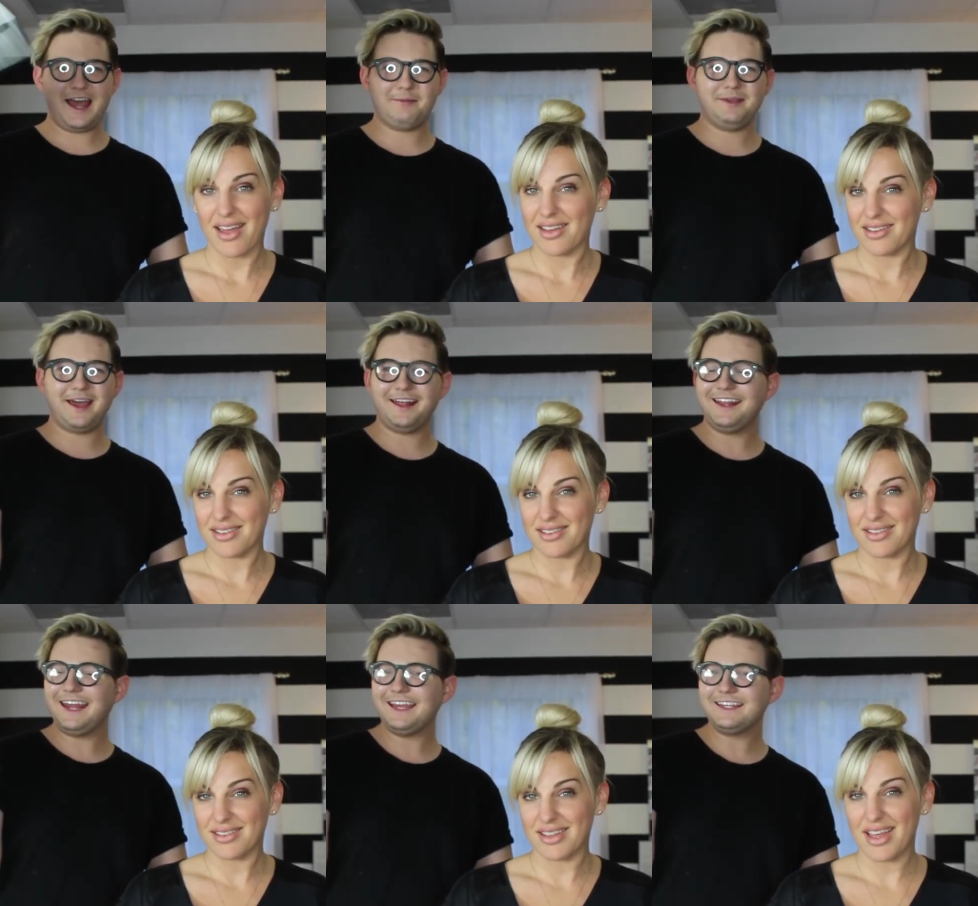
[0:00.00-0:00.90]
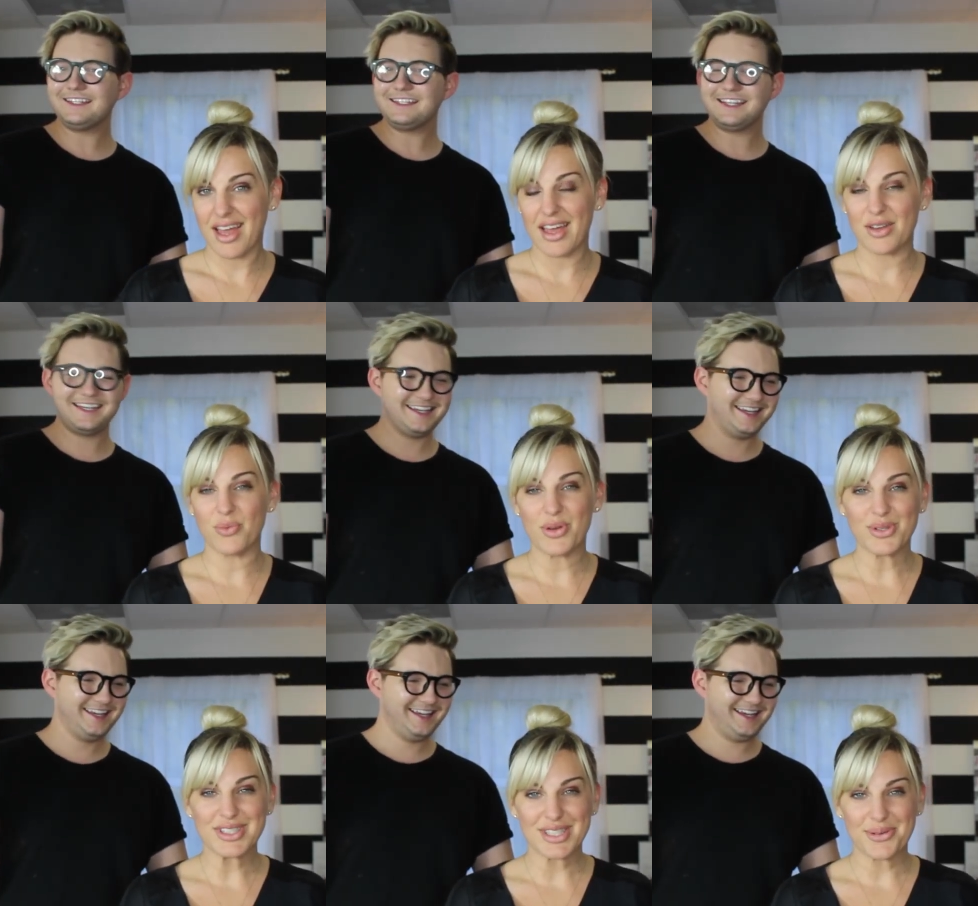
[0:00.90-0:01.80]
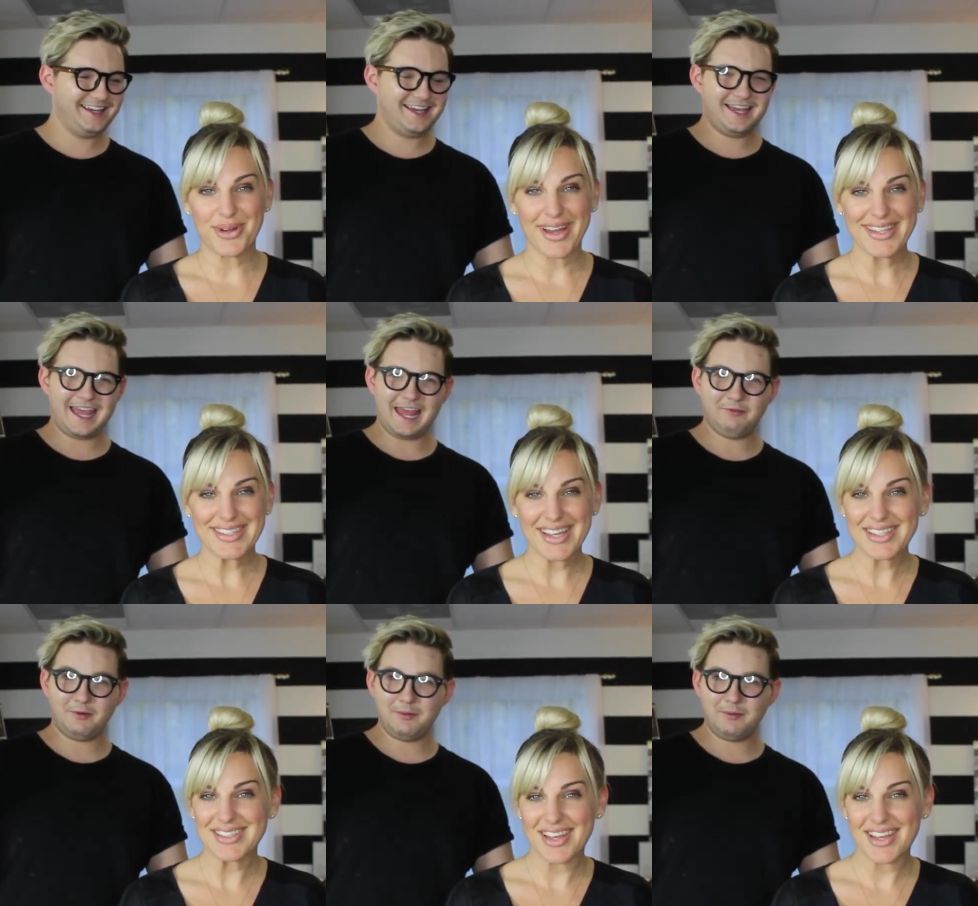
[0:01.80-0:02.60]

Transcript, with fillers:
Speaker 1: Happy holidays. And we will see you guys next